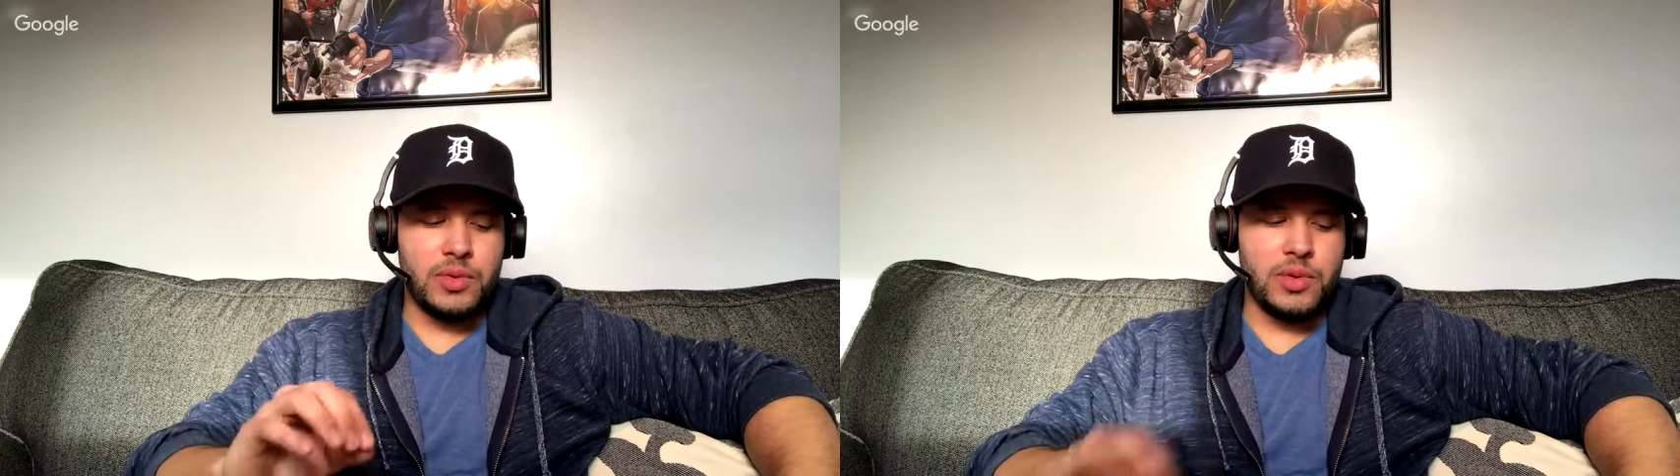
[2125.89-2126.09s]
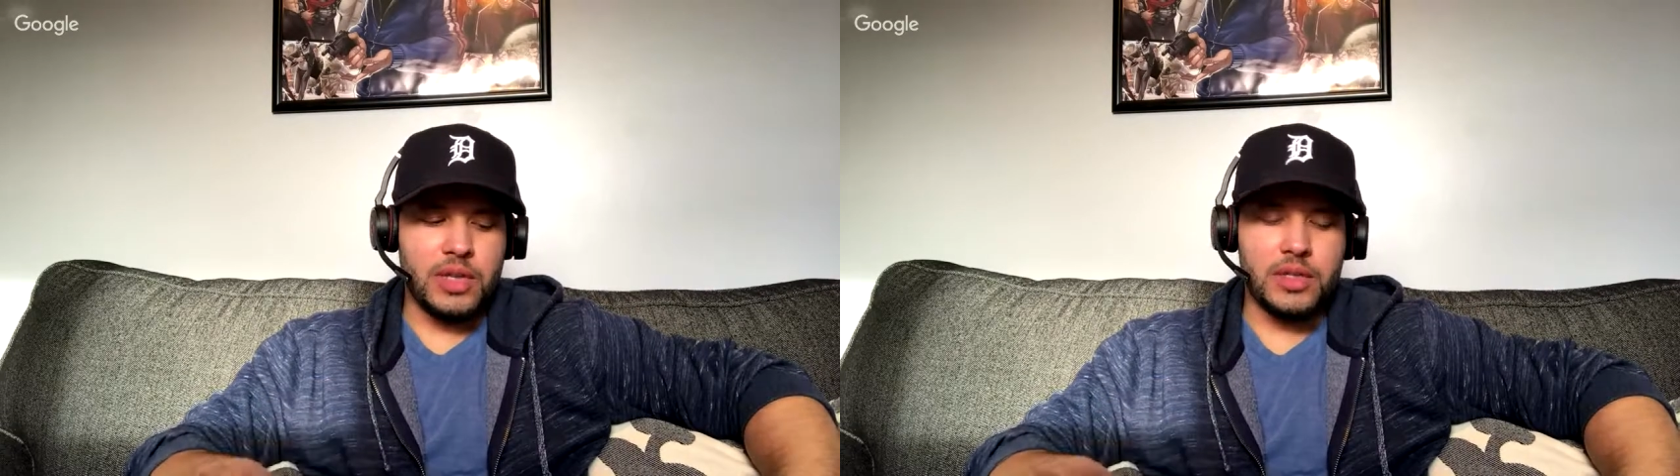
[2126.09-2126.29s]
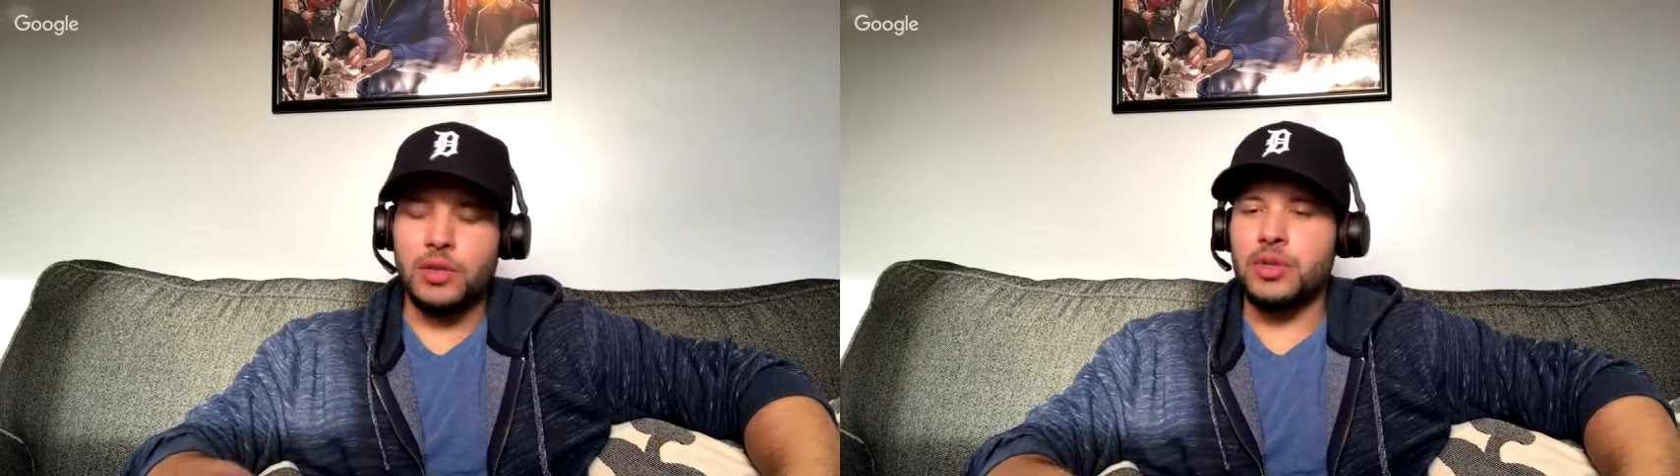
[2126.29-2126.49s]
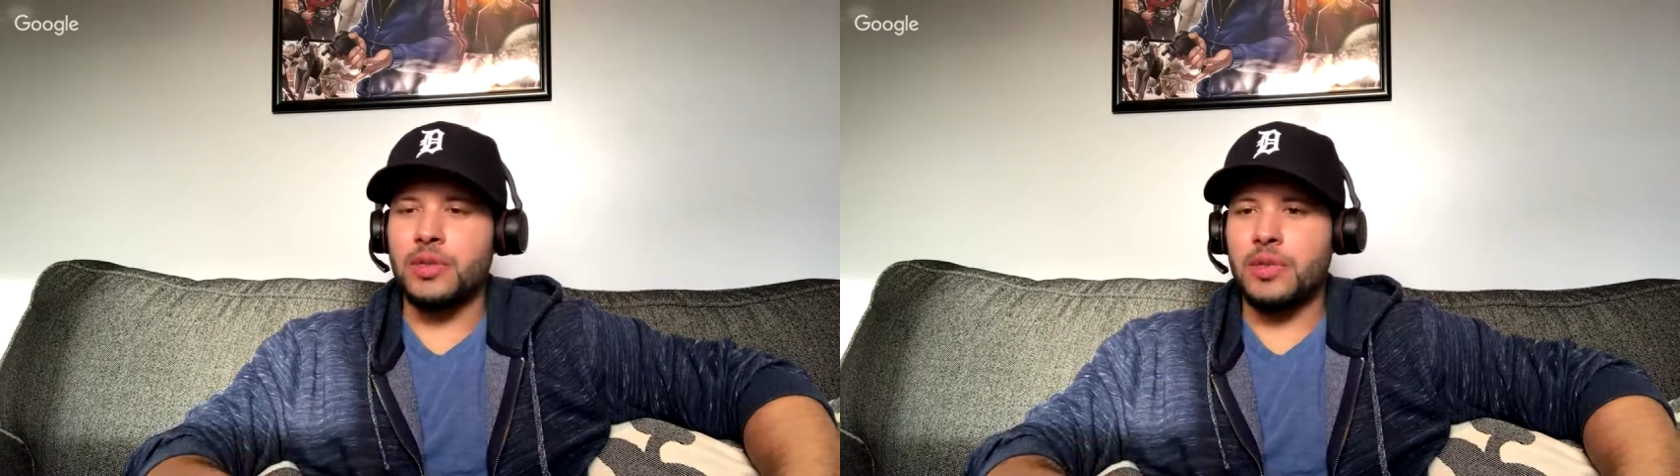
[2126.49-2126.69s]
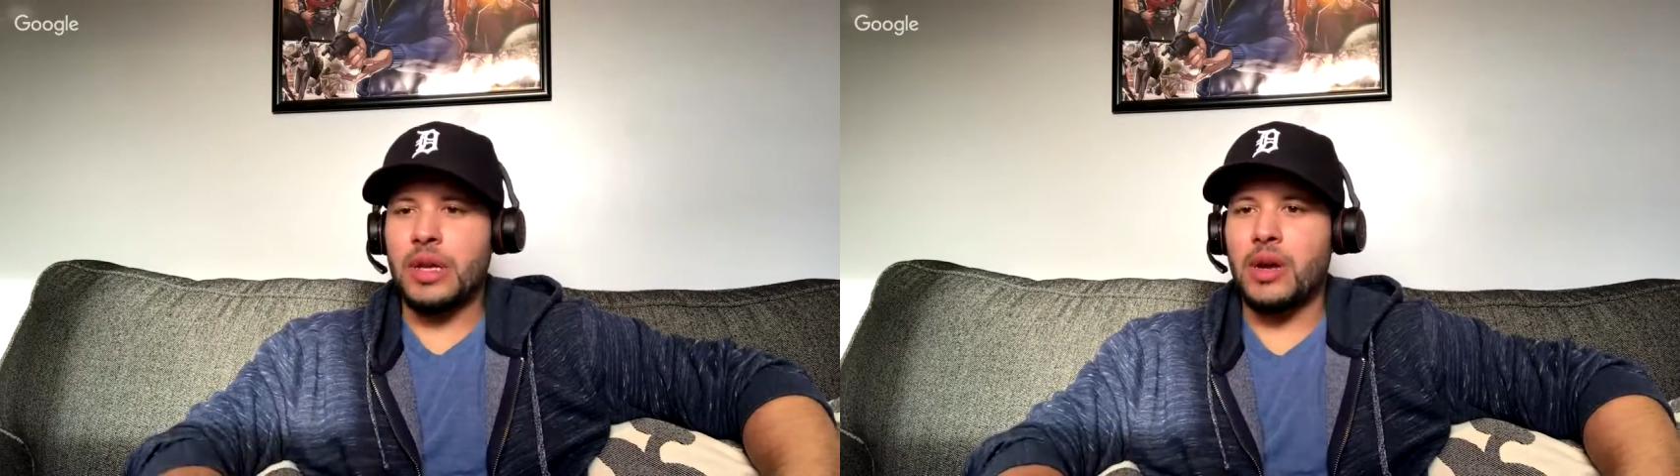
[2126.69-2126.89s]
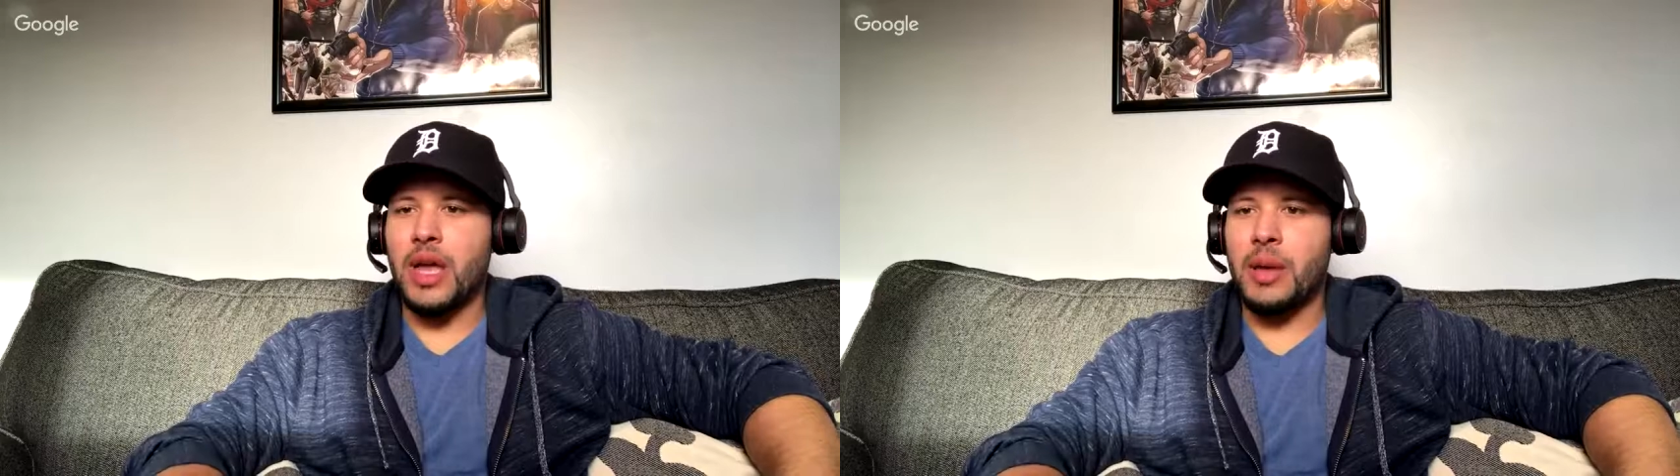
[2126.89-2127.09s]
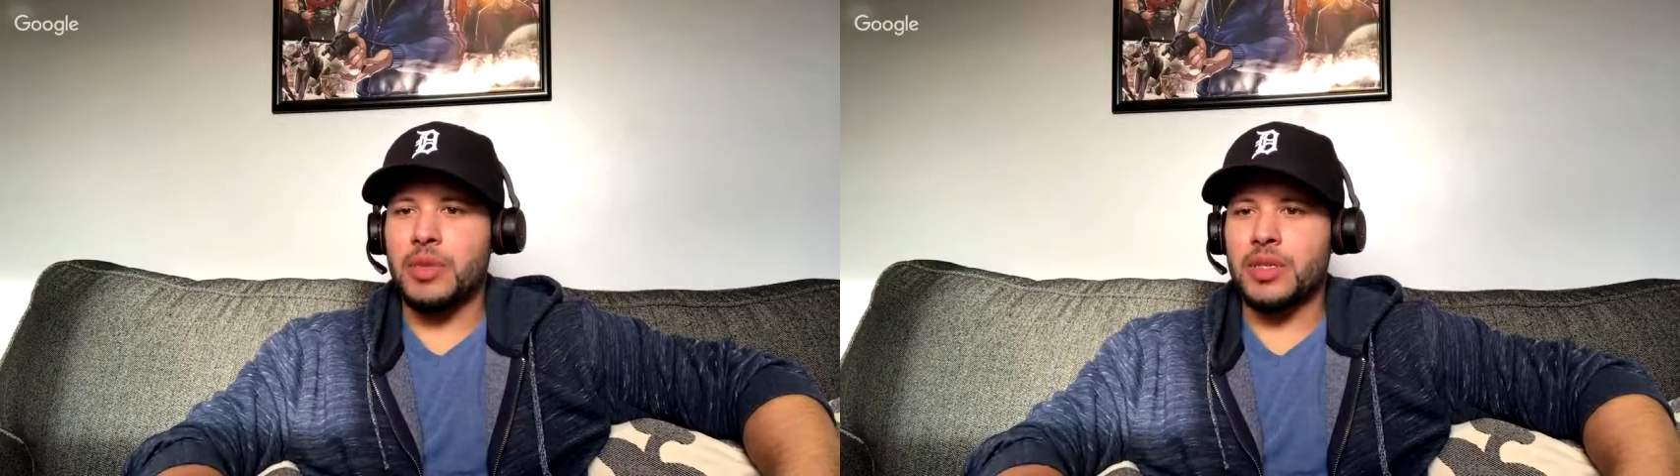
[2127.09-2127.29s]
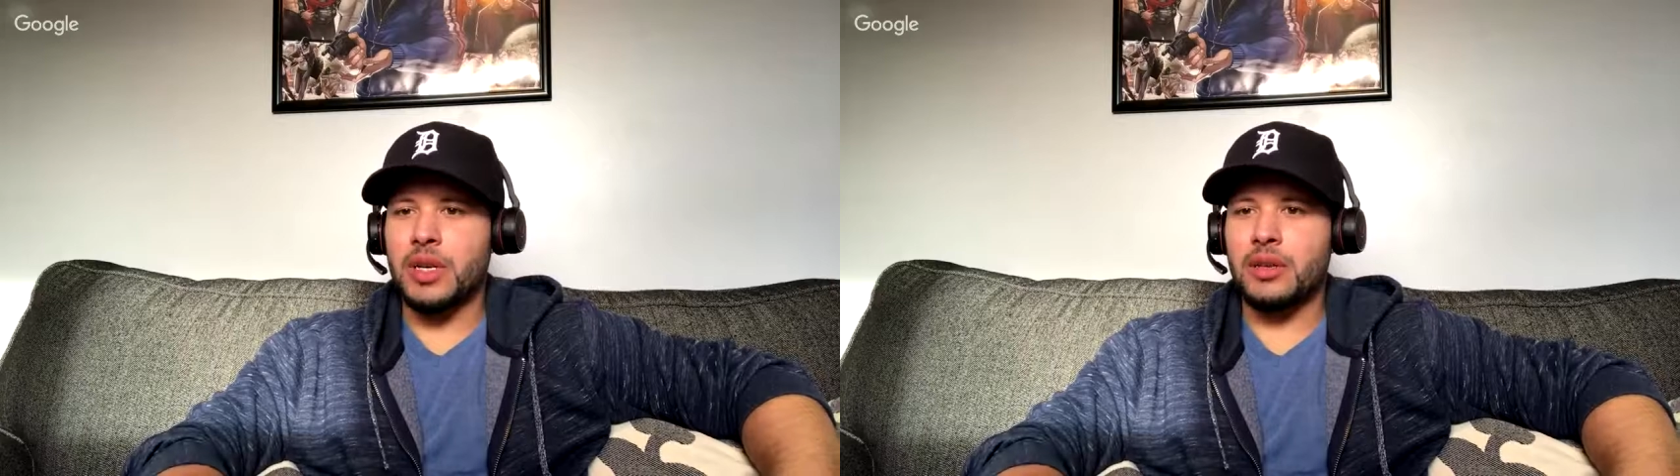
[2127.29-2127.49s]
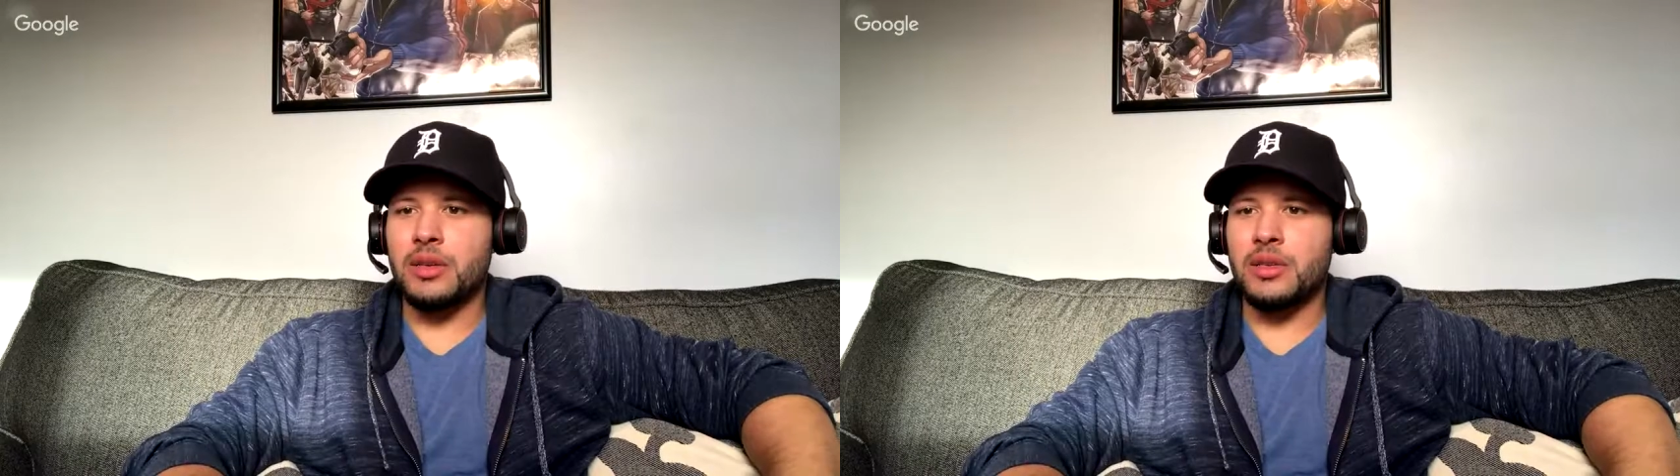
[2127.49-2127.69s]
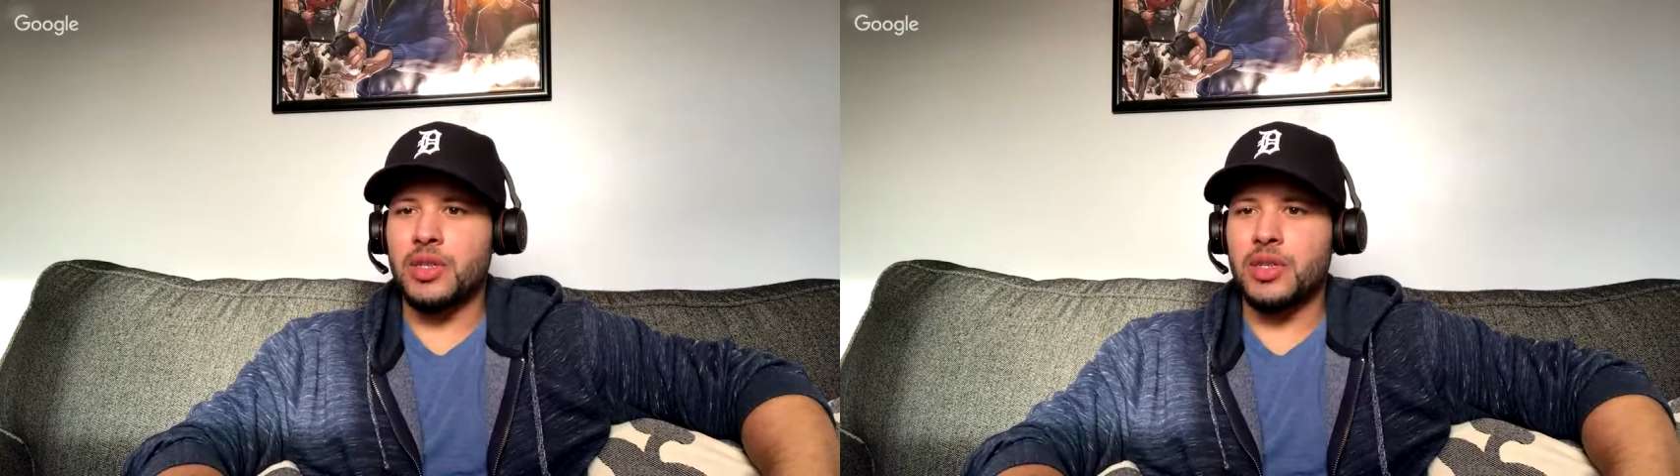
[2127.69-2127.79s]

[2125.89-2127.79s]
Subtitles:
exclusively on Amazon,